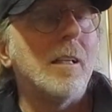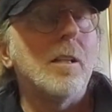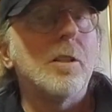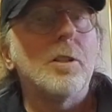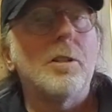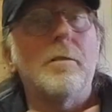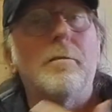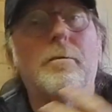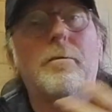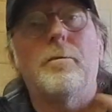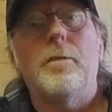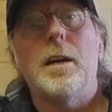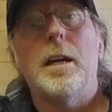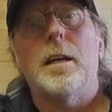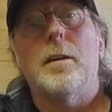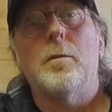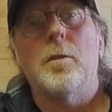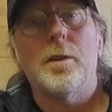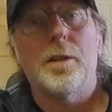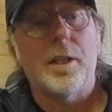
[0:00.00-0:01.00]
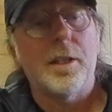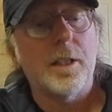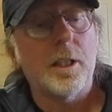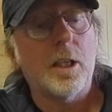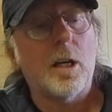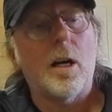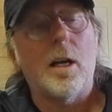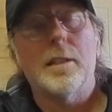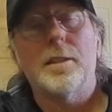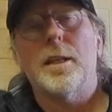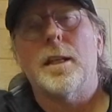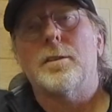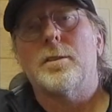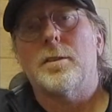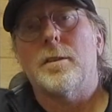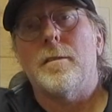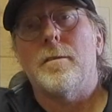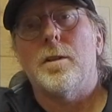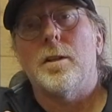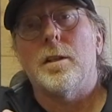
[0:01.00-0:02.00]
to fit within the context
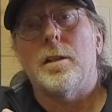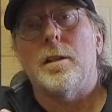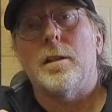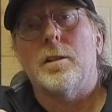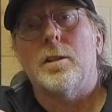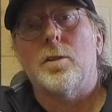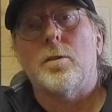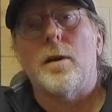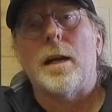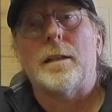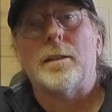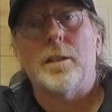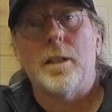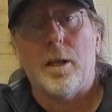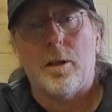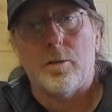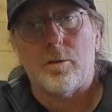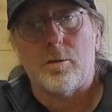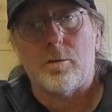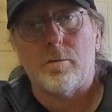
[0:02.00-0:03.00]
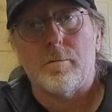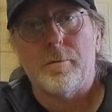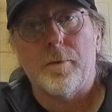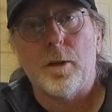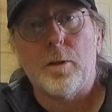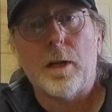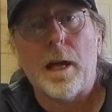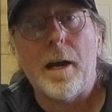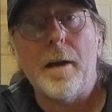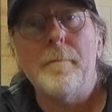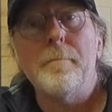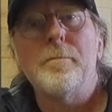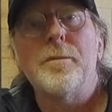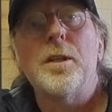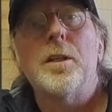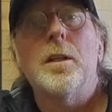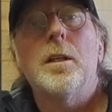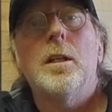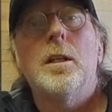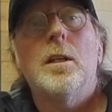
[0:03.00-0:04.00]
of the correct notes, okay?
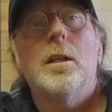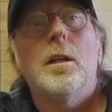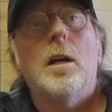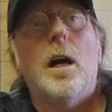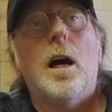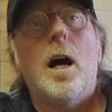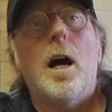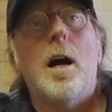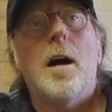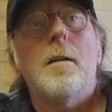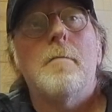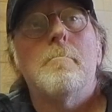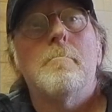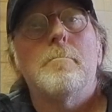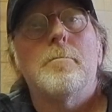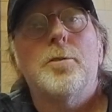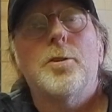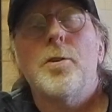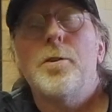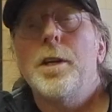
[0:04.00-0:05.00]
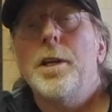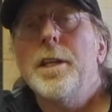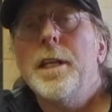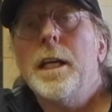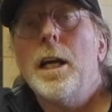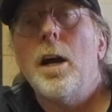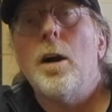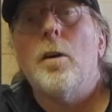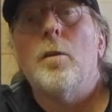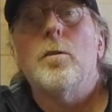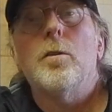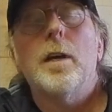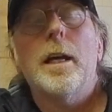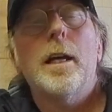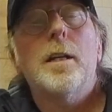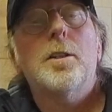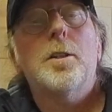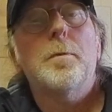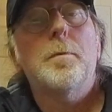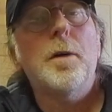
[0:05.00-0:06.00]
So there you go.
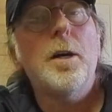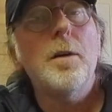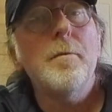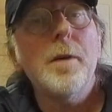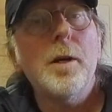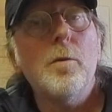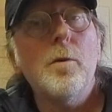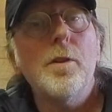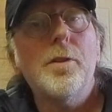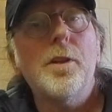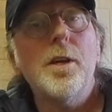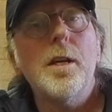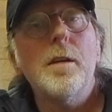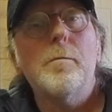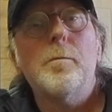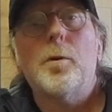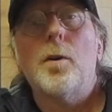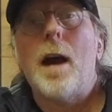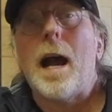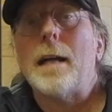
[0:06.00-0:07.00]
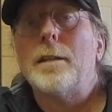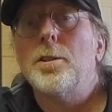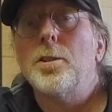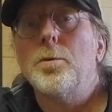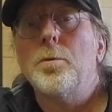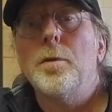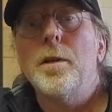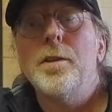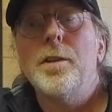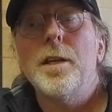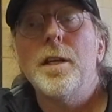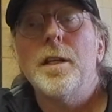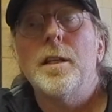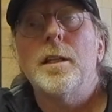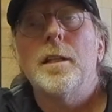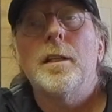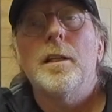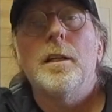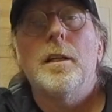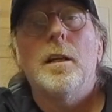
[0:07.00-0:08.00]
Experiment with it, practice with it.
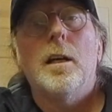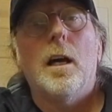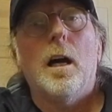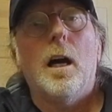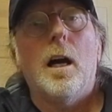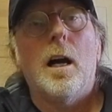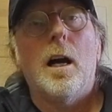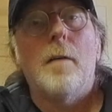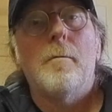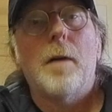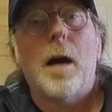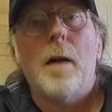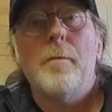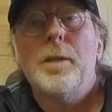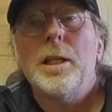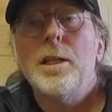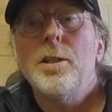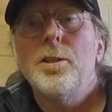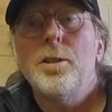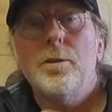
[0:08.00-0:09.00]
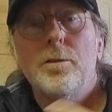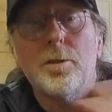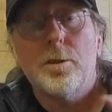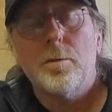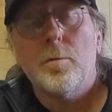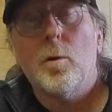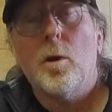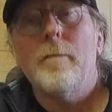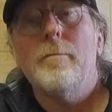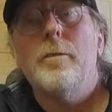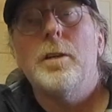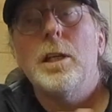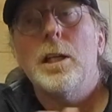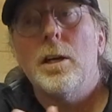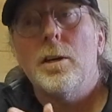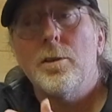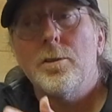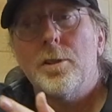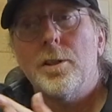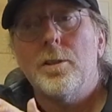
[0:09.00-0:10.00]
I'm going to do some more
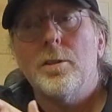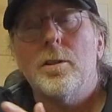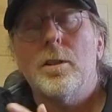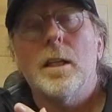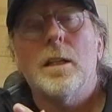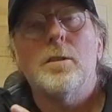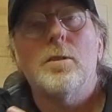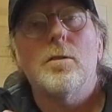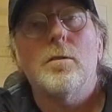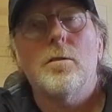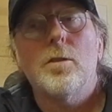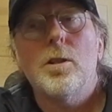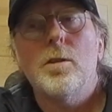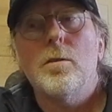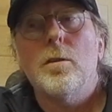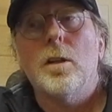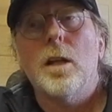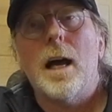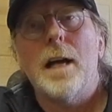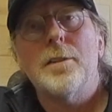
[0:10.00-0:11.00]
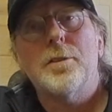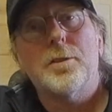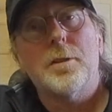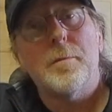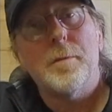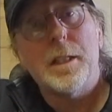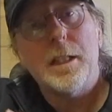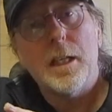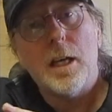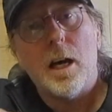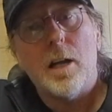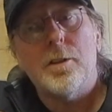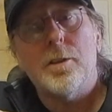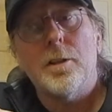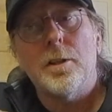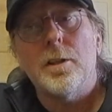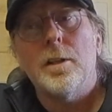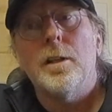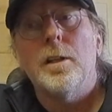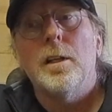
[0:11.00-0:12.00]
videos and utilize some of the
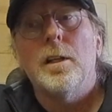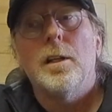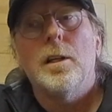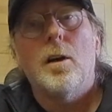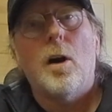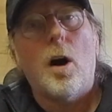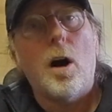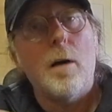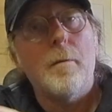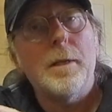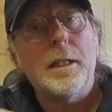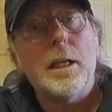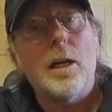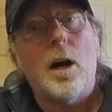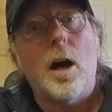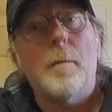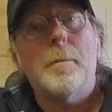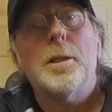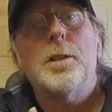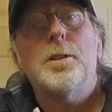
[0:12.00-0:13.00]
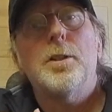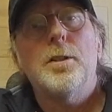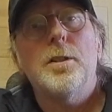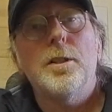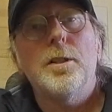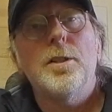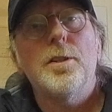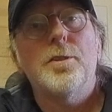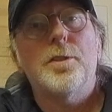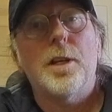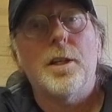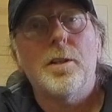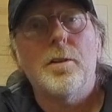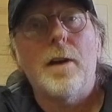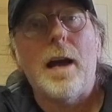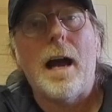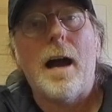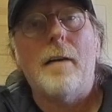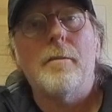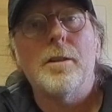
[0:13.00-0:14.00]
other harmony opportunities that you
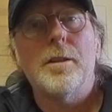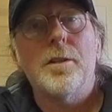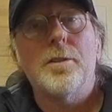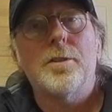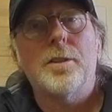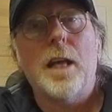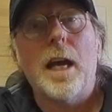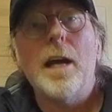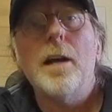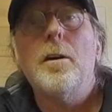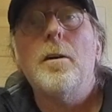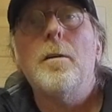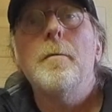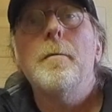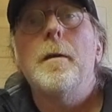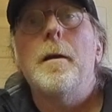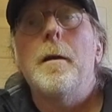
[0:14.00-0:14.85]
have in the scale,